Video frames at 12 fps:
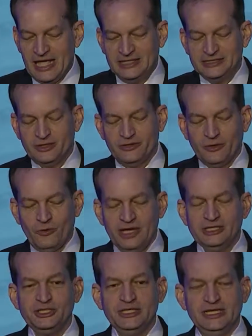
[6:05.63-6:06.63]
And so the
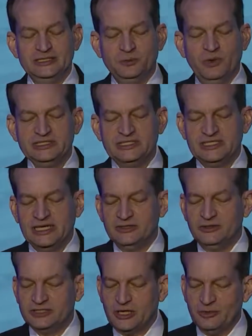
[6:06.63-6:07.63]
question is, what
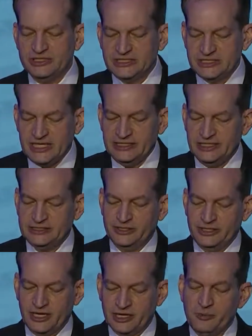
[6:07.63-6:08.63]
signals are we sending to
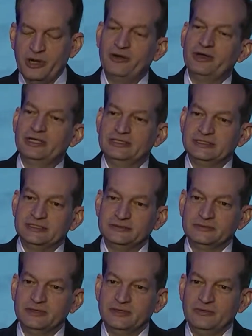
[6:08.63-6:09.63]
young Americans?
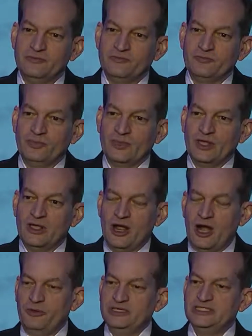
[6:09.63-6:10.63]

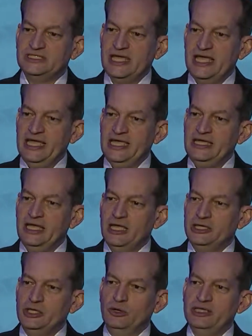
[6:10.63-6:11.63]
Are we saying
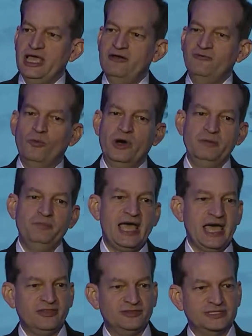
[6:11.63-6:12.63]
you only have one
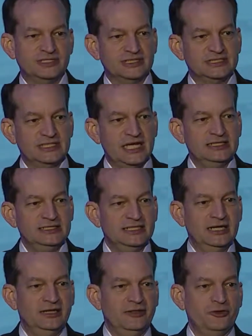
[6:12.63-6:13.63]
path to success and
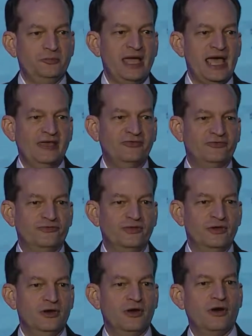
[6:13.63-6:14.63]
all other paths
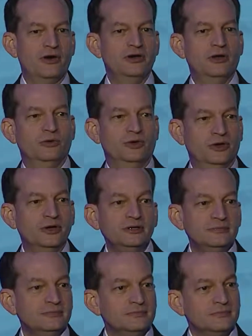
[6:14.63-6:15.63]
are no good?
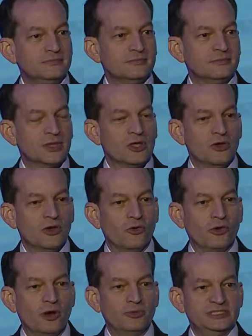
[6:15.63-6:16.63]

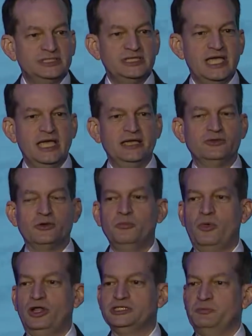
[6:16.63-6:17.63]
Or are we saying there are
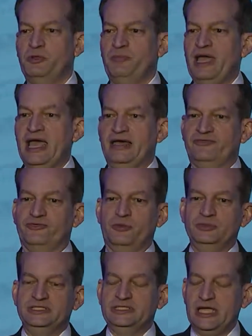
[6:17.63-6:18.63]
multiple paths? Are
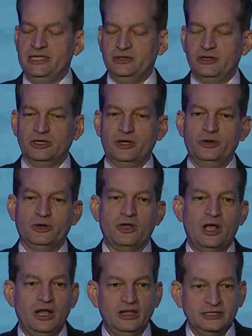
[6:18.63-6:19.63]
we saying you can go to
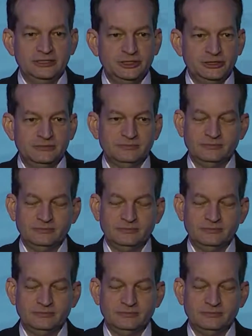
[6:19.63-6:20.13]
college,